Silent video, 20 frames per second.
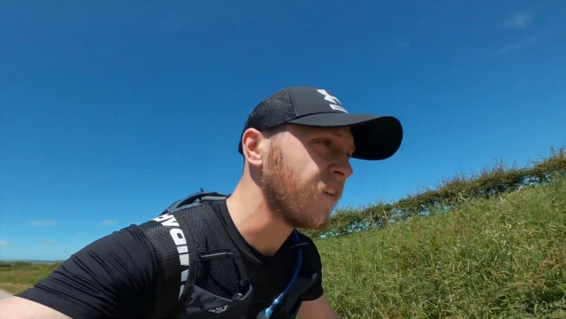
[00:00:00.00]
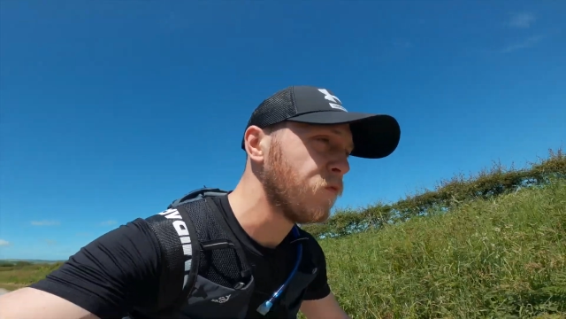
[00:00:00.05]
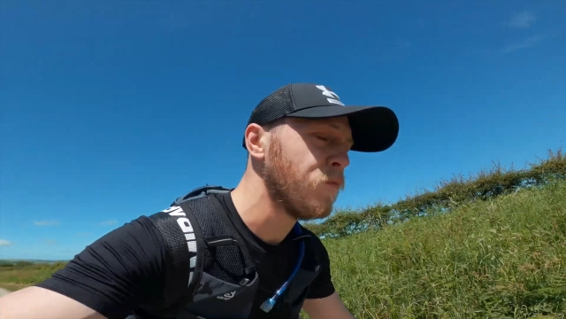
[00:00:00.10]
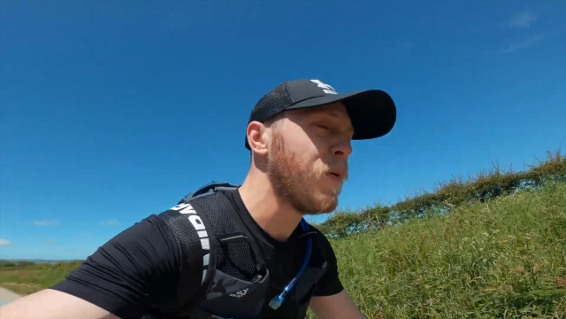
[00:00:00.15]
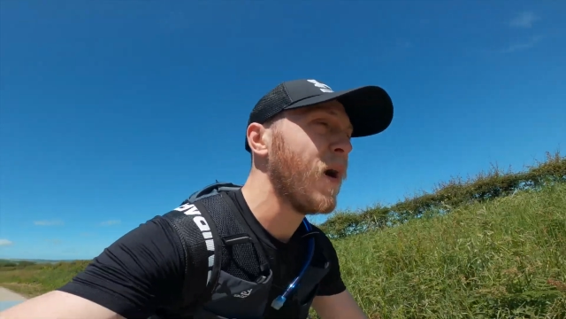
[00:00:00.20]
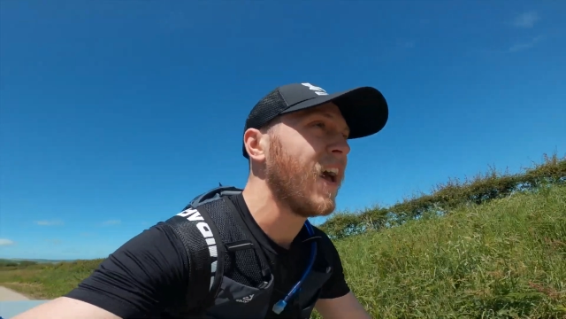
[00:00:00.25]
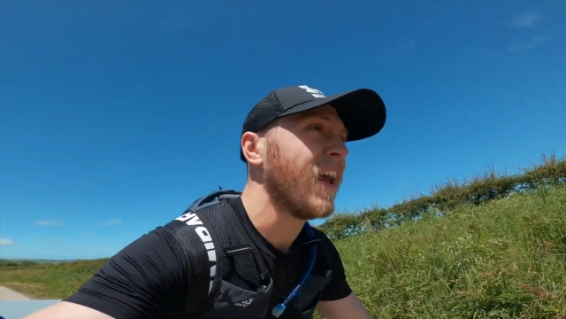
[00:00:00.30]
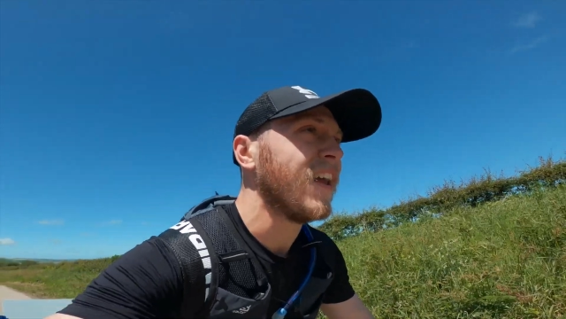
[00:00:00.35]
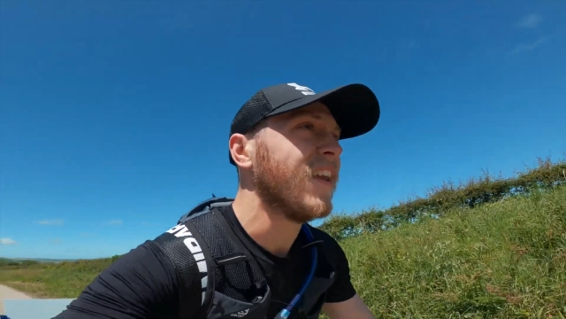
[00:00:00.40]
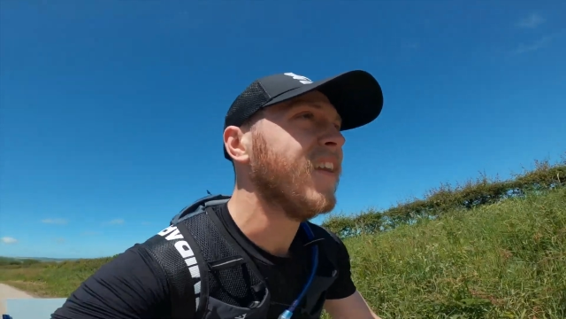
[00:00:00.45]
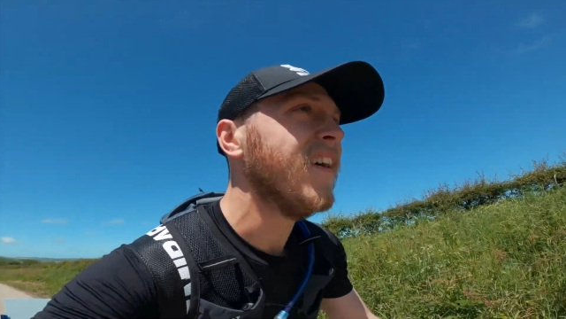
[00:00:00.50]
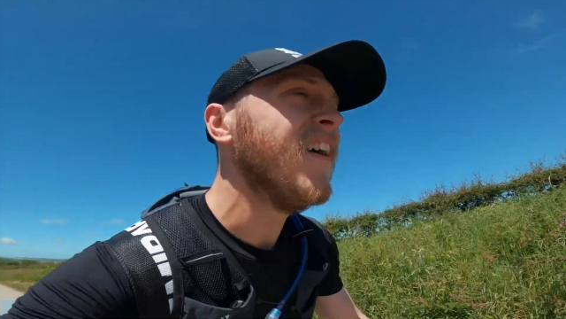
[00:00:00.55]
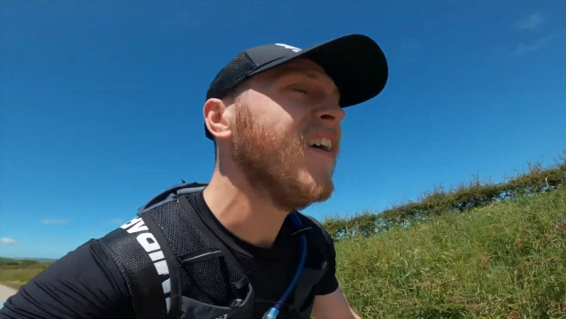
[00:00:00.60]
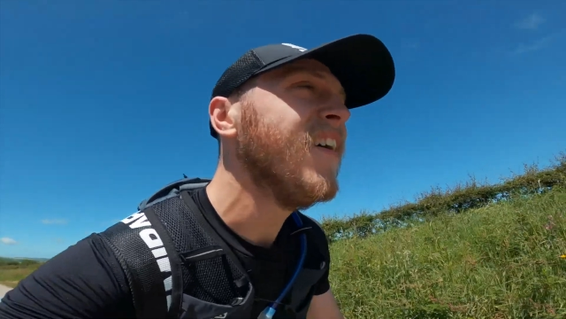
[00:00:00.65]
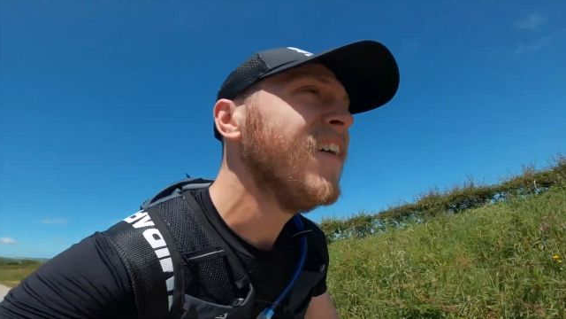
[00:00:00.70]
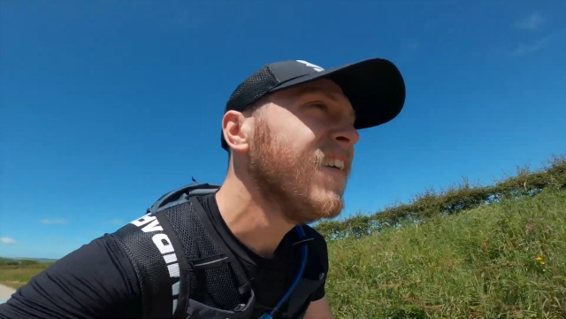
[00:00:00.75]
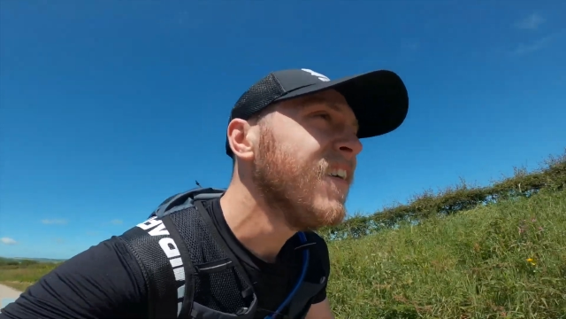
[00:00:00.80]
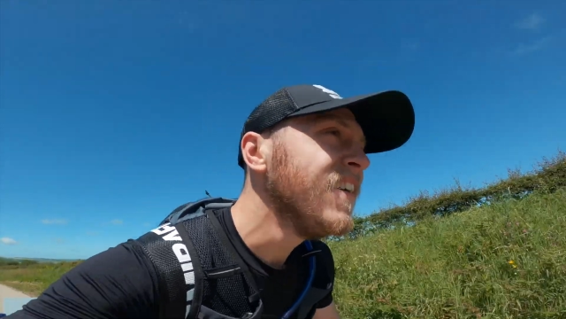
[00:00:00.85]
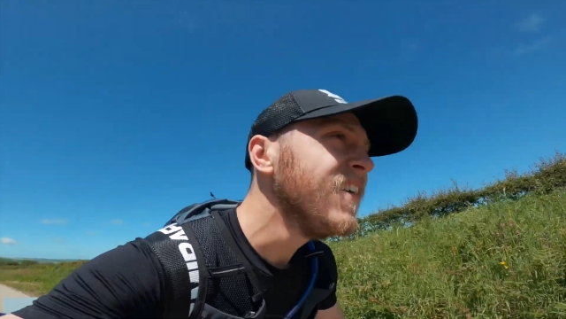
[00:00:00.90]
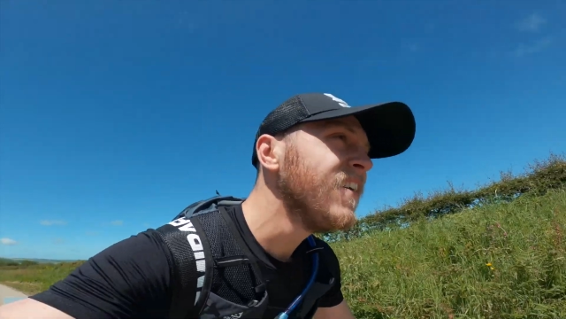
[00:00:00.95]
of pain,
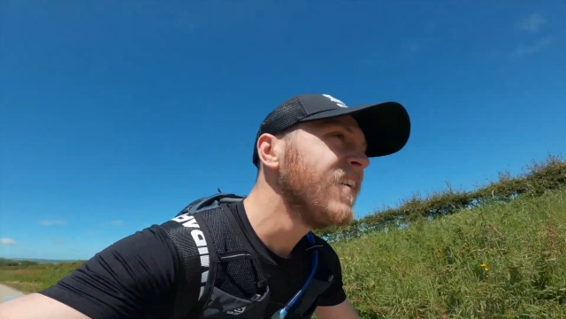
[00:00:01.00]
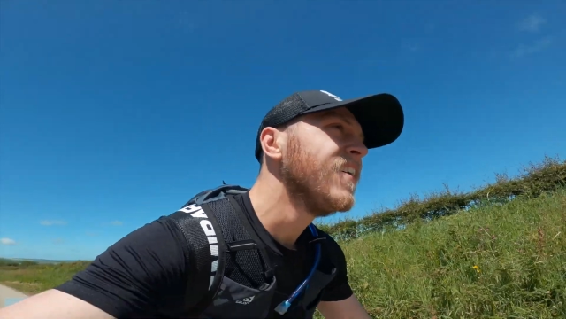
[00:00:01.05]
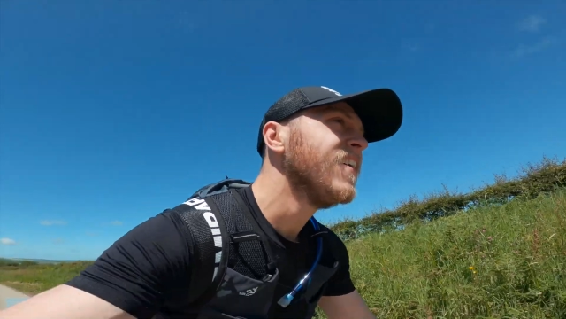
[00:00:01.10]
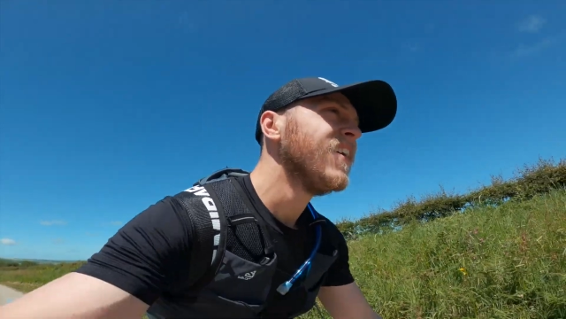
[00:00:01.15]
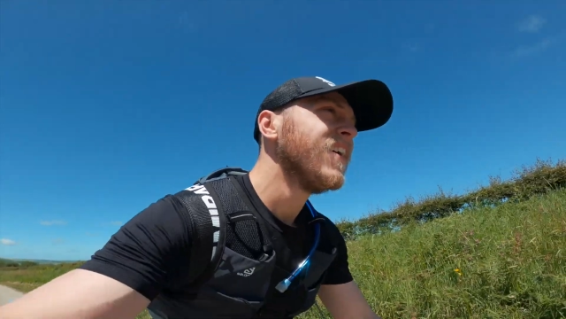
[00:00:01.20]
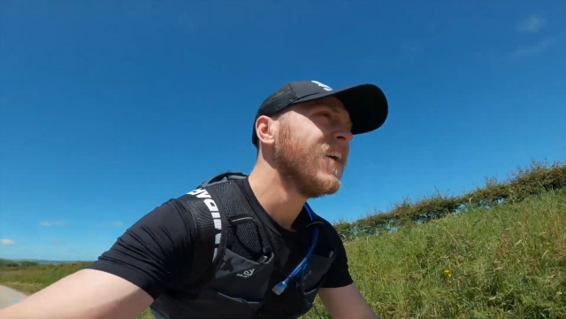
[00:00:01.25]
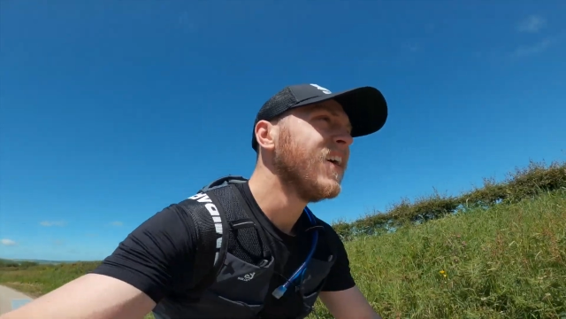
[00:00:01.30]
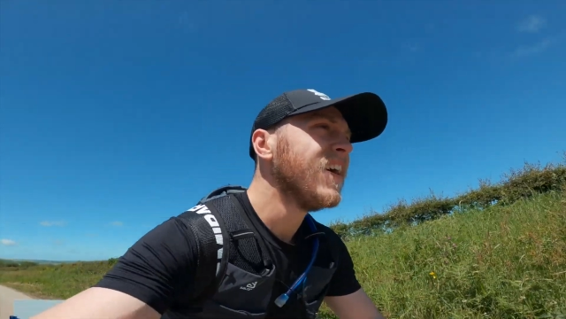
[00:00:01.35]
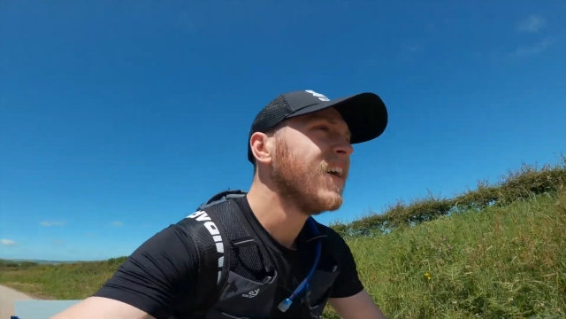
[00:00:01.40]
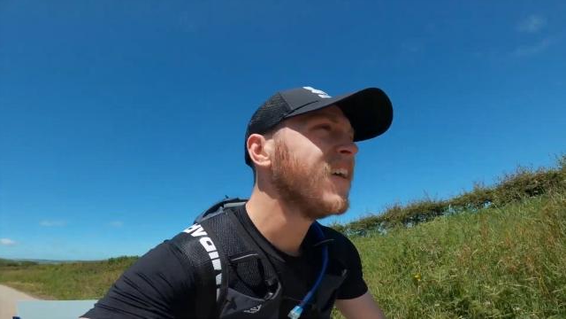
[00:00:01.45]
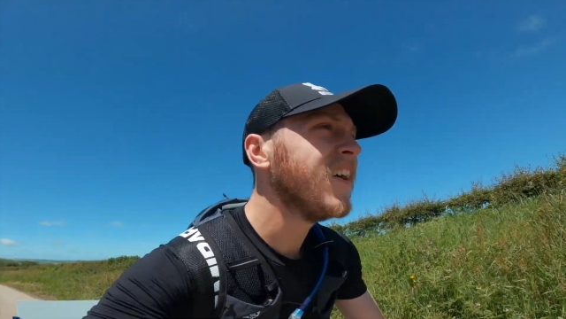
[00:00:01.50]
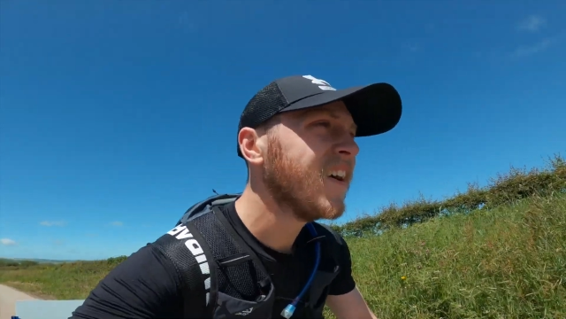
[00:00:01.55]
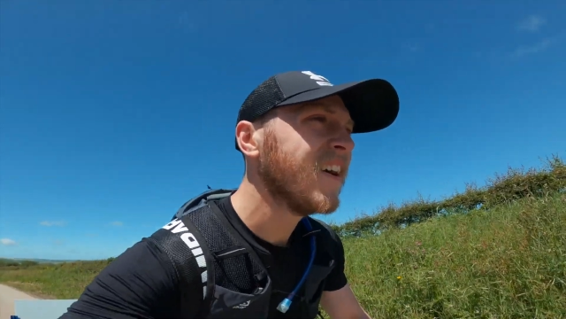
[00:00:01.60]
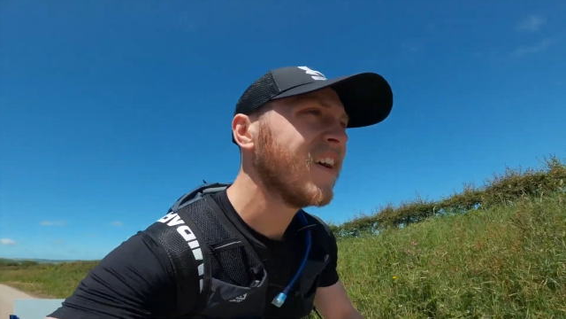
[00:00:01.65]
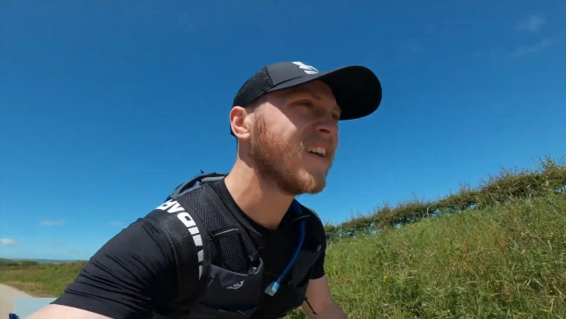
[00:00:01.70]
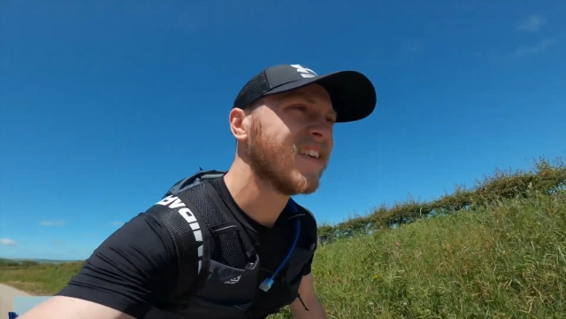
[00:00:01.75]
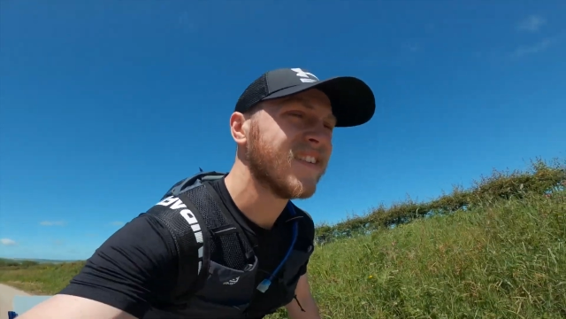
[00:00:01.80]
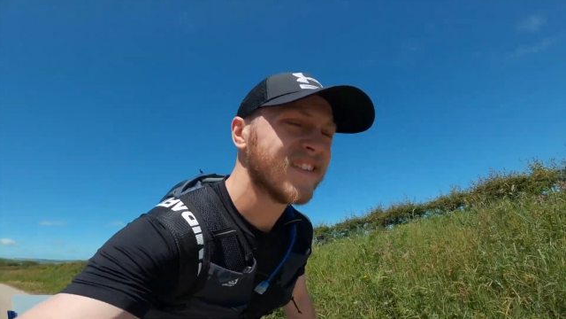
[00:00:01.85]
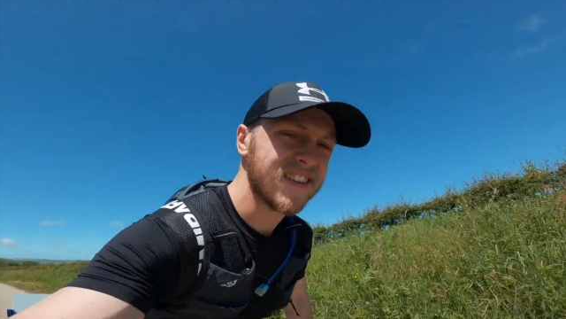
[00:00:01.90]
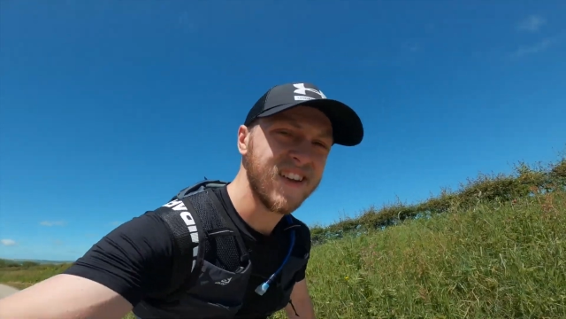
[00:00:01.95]

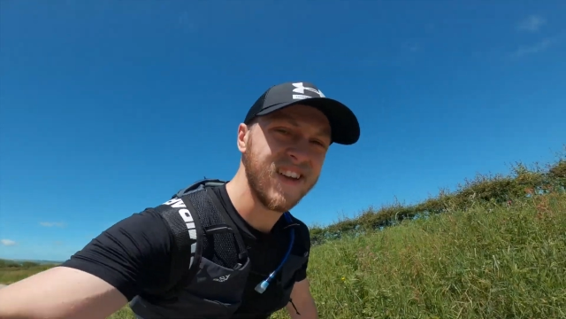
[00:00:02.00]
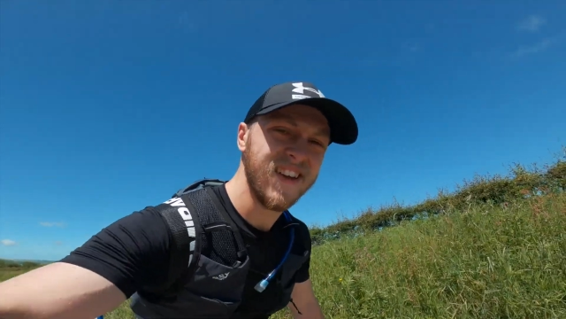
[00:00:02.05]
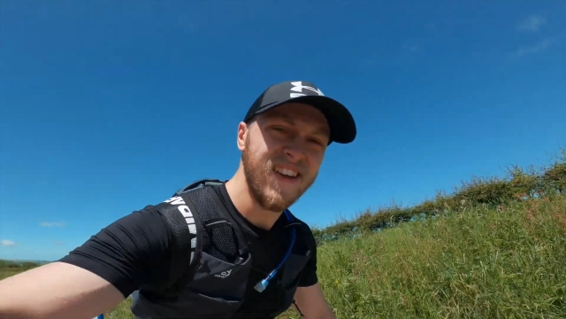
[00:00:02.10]
because